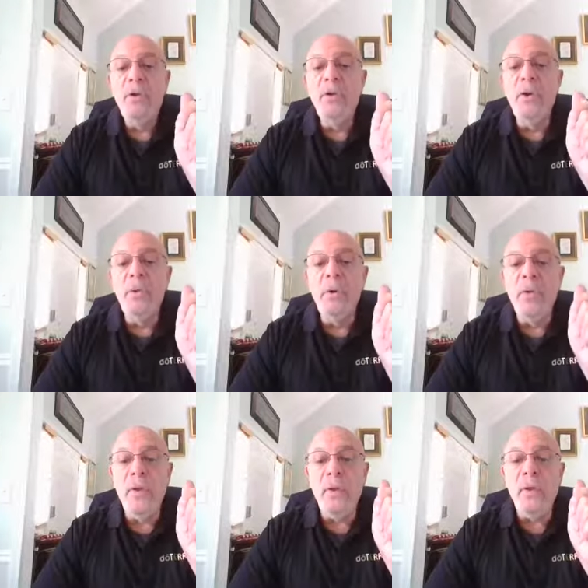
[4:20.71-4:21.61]
You
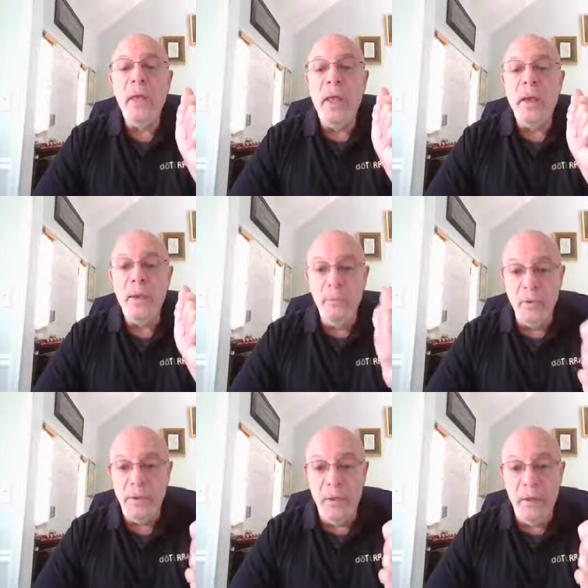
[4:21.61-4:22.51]
will then get
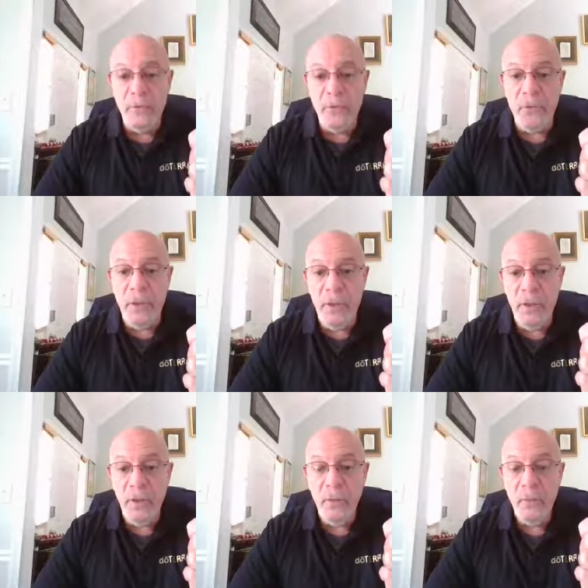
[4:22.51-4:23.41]
Immortelle
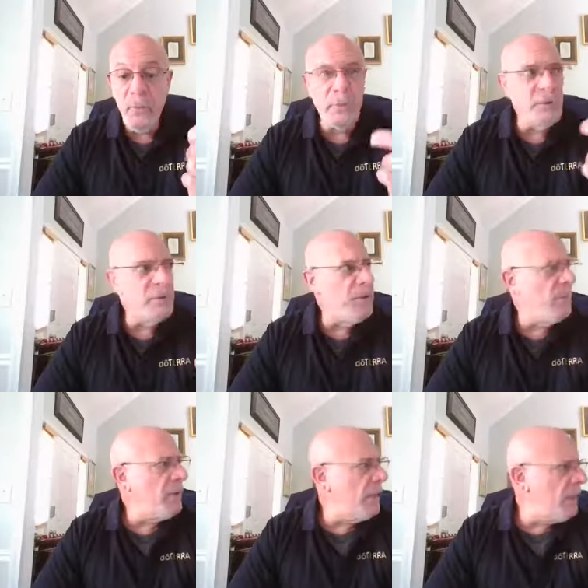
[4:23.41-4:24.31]
free, which is,
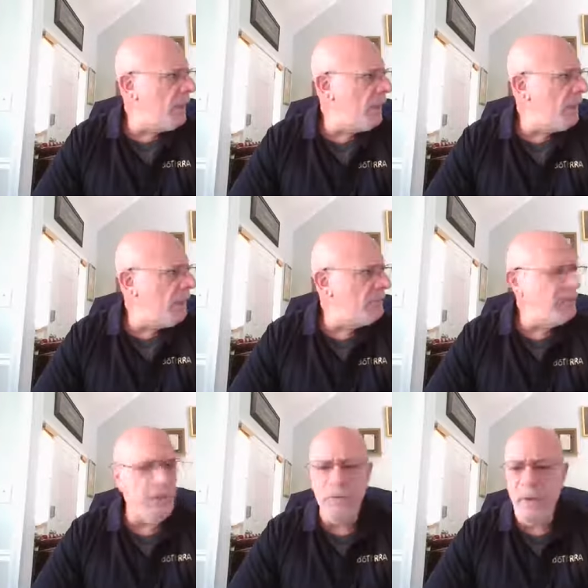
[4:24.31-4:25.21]
I believe,
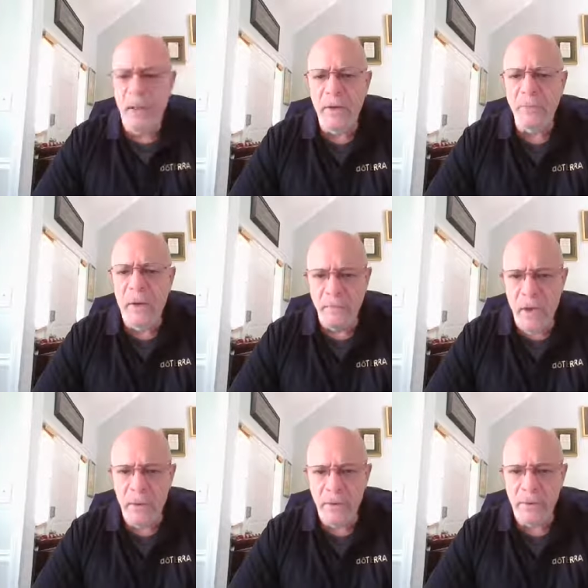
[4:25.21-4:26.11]
$70,
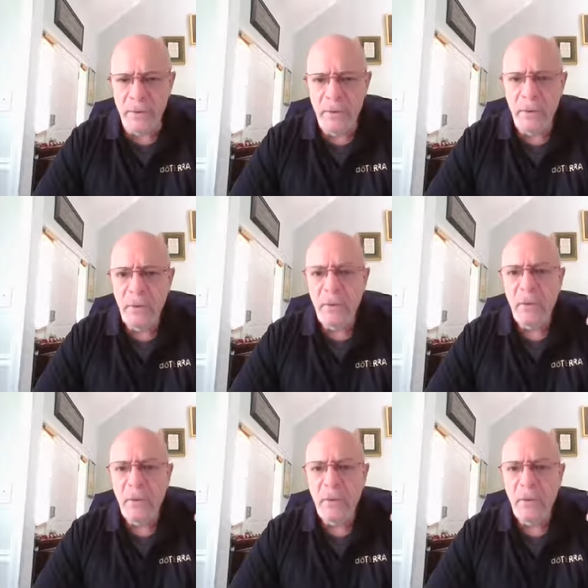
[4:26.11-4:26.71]
$85.